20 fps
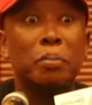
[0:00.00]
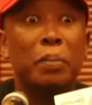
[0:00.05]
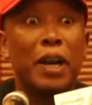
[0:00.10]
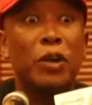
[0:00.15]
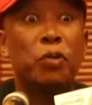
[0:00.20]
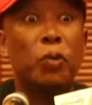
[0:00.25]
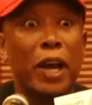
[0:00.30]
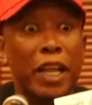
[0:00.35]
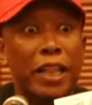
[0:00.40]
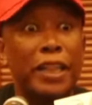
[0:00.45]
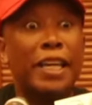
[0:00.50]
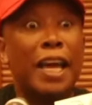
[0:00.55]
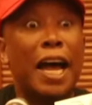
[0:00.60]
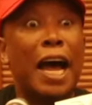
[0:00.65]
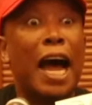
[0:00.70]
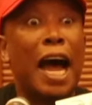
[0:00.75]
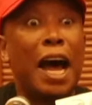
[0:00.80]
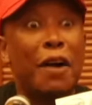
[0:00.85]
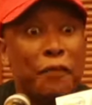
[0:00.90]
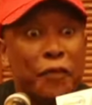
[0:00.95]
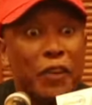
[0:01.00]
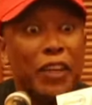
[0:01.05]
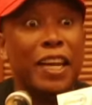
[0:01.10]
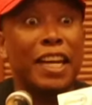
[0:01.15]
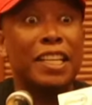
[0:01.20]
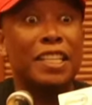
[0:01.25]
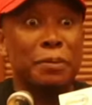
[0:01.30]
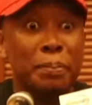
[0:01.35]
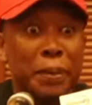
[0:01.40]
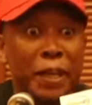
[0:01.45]
But when there are
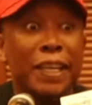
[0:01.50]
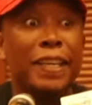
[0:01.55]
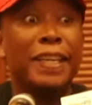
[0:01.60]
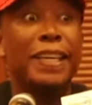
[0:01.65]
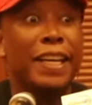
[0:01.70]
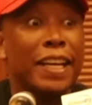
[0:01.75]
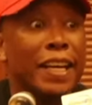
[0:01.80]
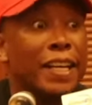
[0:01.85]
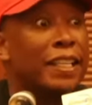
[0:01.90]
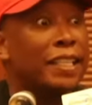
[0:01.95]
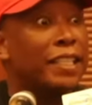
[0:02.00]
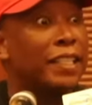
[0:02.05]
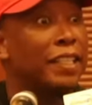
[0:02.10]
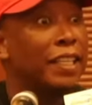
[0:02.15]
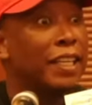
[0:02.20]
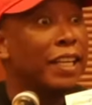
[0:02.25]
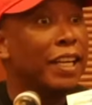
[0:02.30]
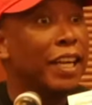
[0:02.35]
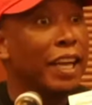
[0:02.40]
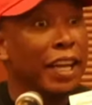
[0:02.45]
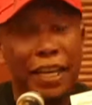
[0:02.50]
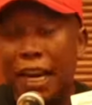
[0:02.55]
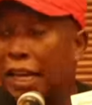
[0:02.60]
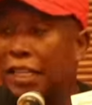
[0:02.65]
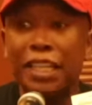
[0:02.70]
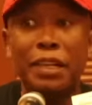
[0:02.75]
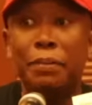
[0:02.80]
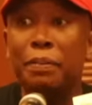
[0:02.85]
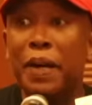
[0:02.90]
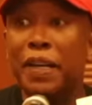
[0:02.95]
Africans being killed, it
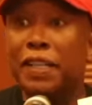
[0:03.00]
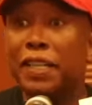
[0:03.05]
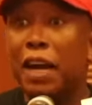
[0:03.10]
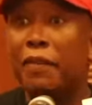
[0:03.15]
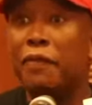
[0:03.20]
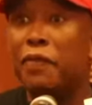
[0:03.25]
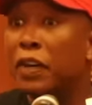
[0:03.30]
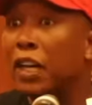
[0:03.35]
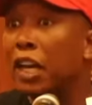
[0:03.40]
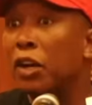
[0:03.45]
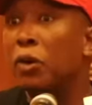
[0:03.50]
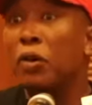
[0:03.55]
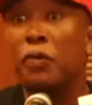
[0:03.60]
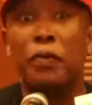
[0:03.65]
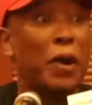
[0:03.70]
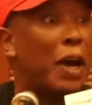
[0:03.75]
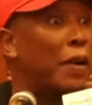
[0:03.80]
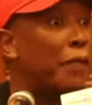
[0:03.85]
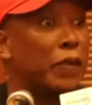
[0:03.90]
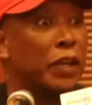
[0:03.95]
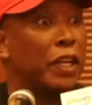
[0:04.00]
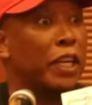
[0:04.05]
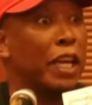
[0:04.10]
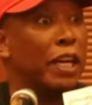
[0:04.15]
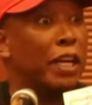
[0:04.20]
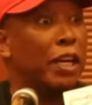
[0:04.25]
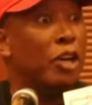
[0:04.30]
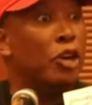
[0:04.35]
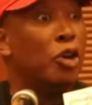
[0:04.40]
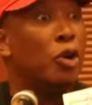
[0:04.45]
doesn't matter African on
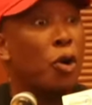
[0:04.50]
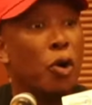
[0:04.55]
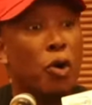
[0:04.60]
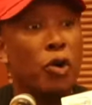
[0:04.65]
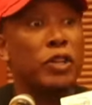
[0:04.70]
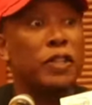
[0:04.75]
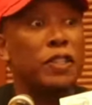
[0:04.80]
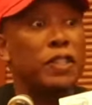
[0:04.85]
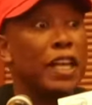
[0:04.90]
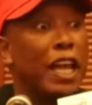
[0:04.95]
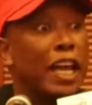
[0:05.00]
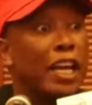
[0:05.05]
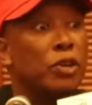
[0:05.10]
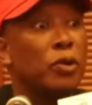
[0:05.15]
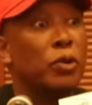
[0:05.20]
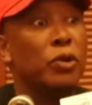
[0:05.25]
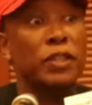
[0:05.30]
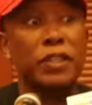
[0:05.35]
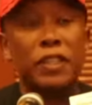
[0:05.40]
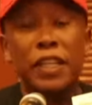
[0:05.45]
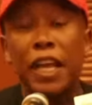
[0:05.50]
African or state on